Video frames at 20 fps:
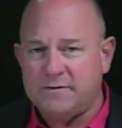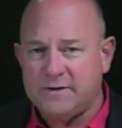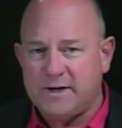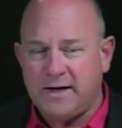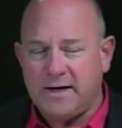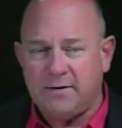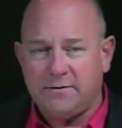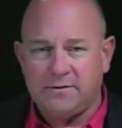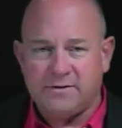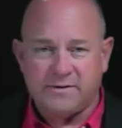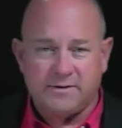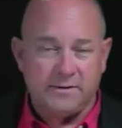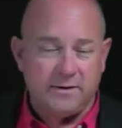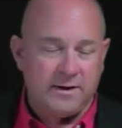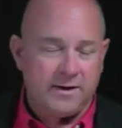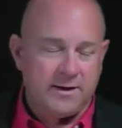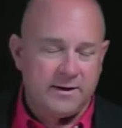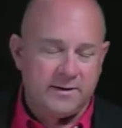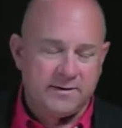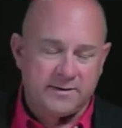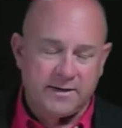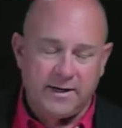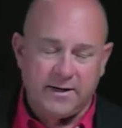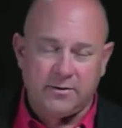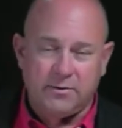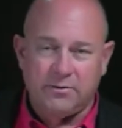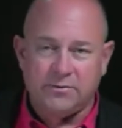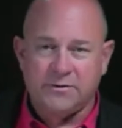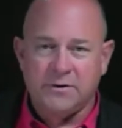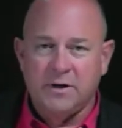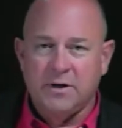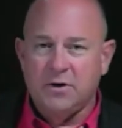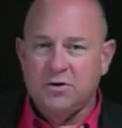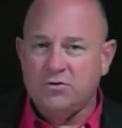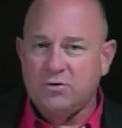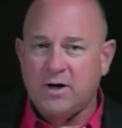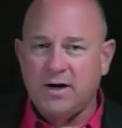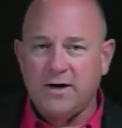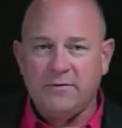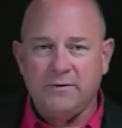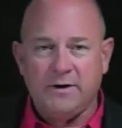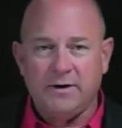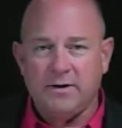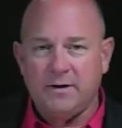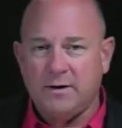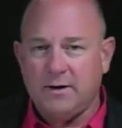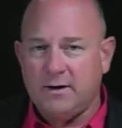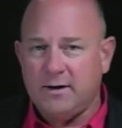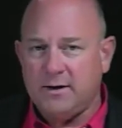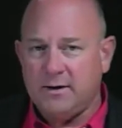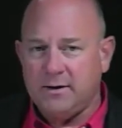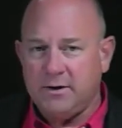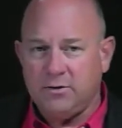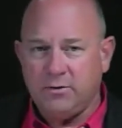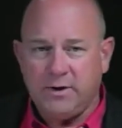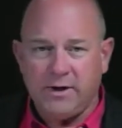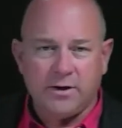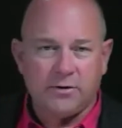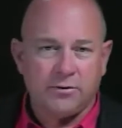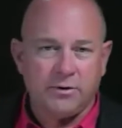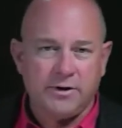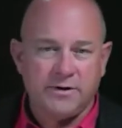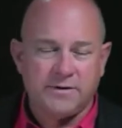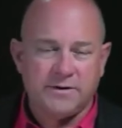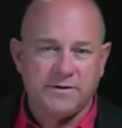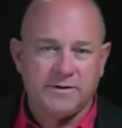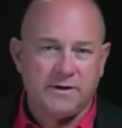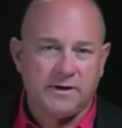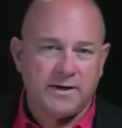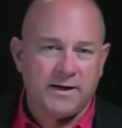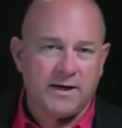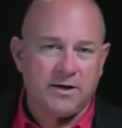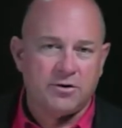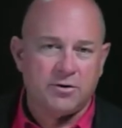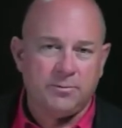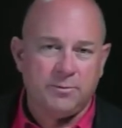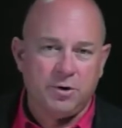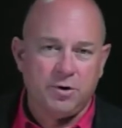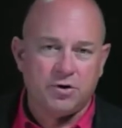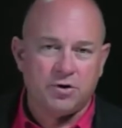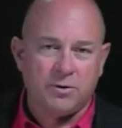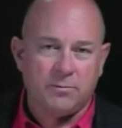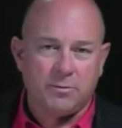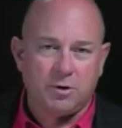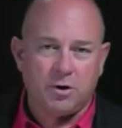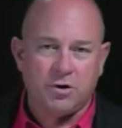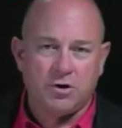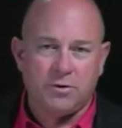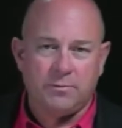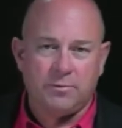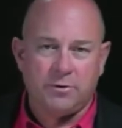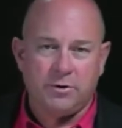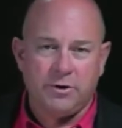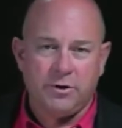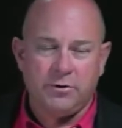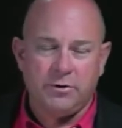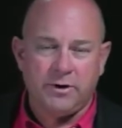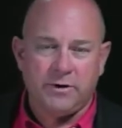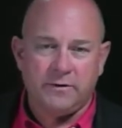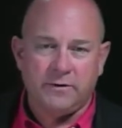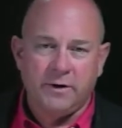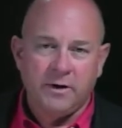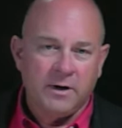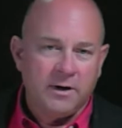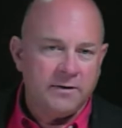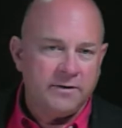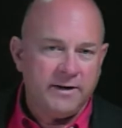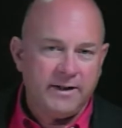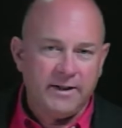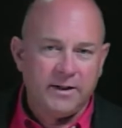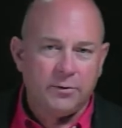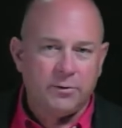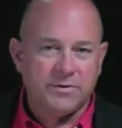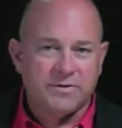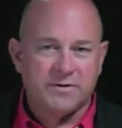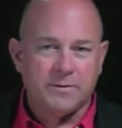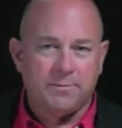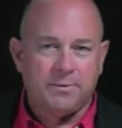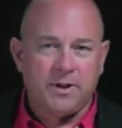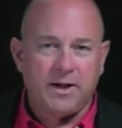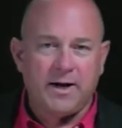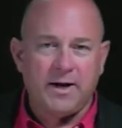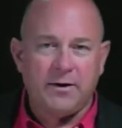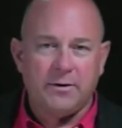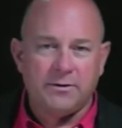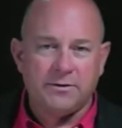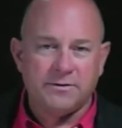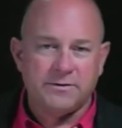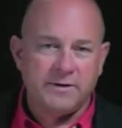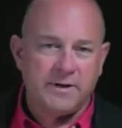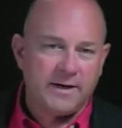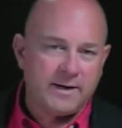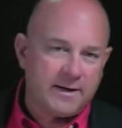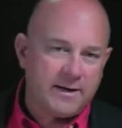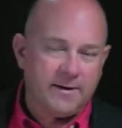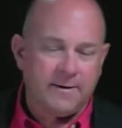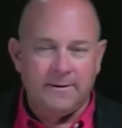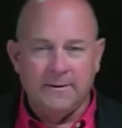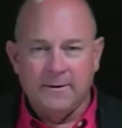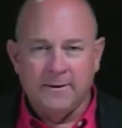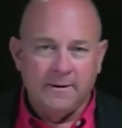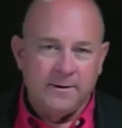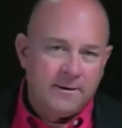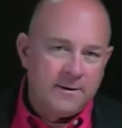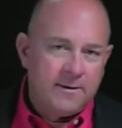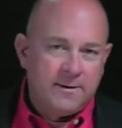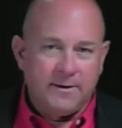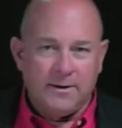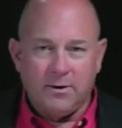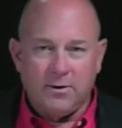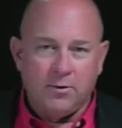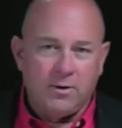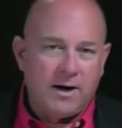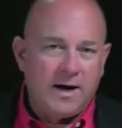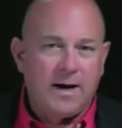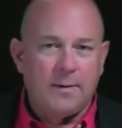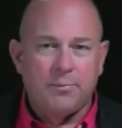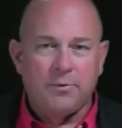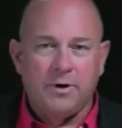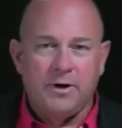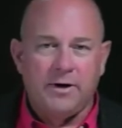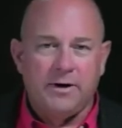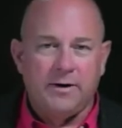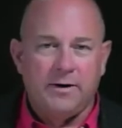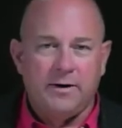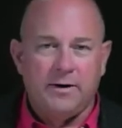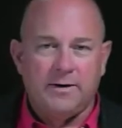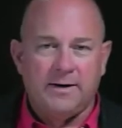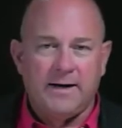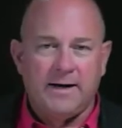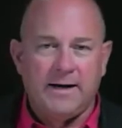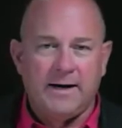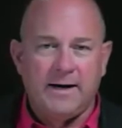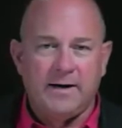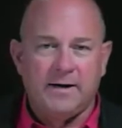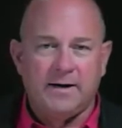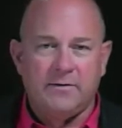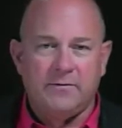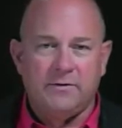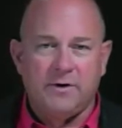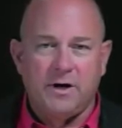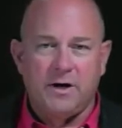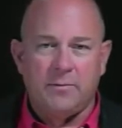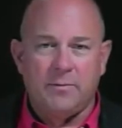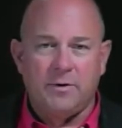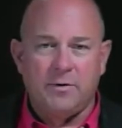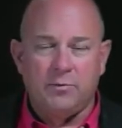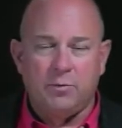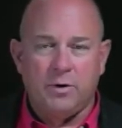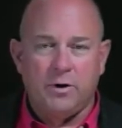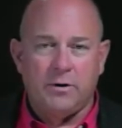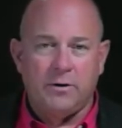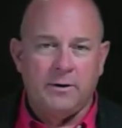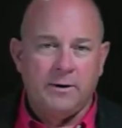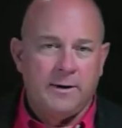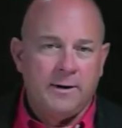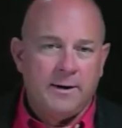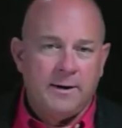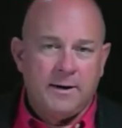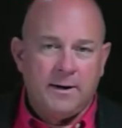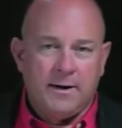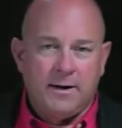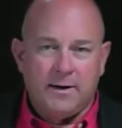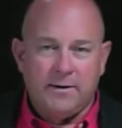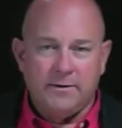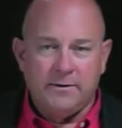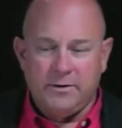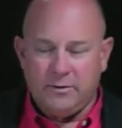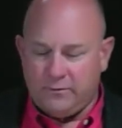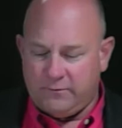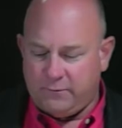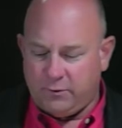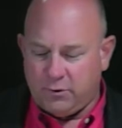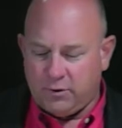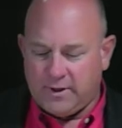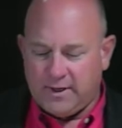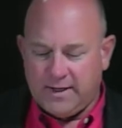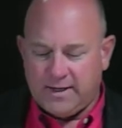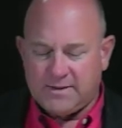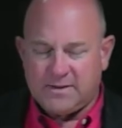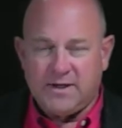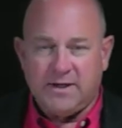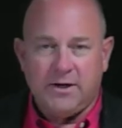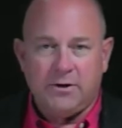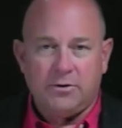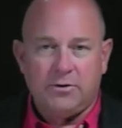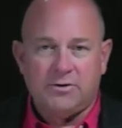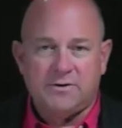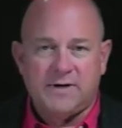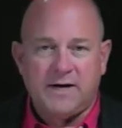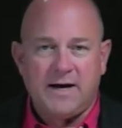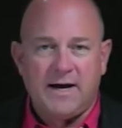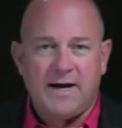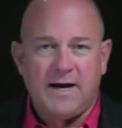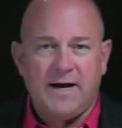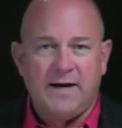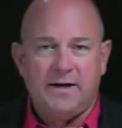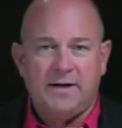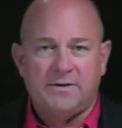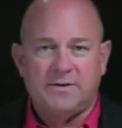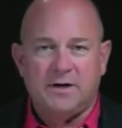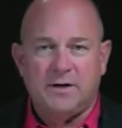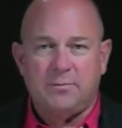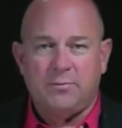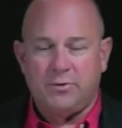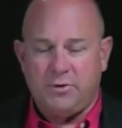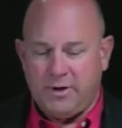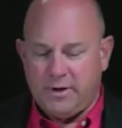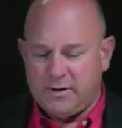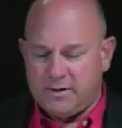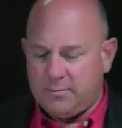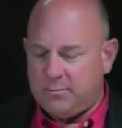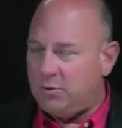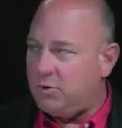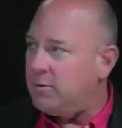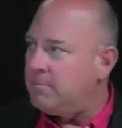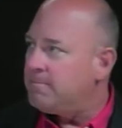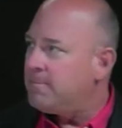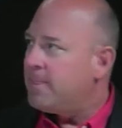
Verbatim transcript: uh, cycles, driving uh, you know increases in contribution margin per unit, dealing with suppliers that can you know operate in a chaotic environment where uh, you know forecasting error is high and it's unpredictable.